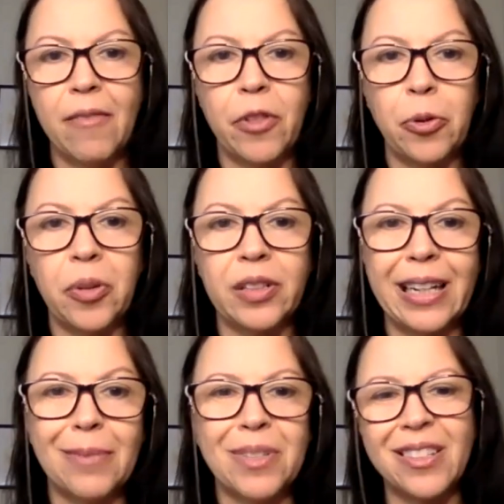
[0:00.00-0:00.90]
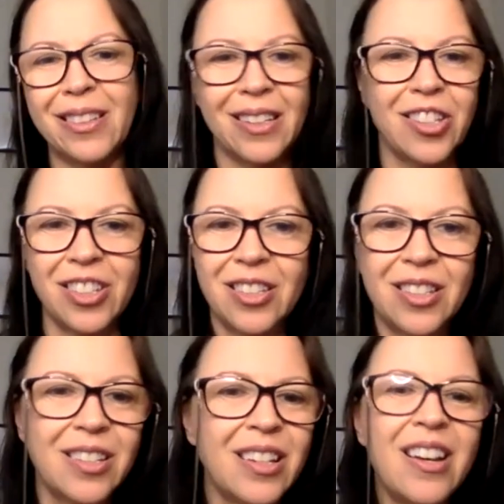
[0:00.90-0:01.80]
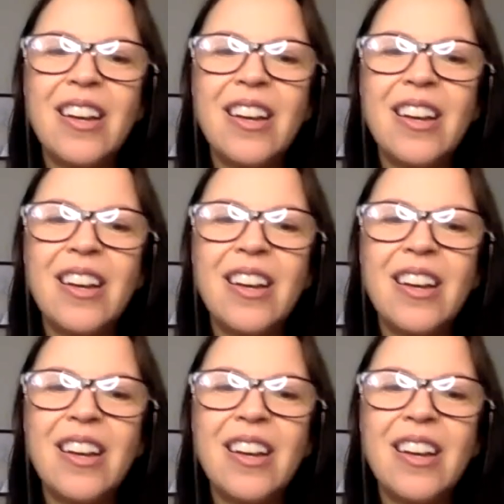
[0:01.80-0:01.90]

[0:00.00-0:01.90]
have their real names, and then just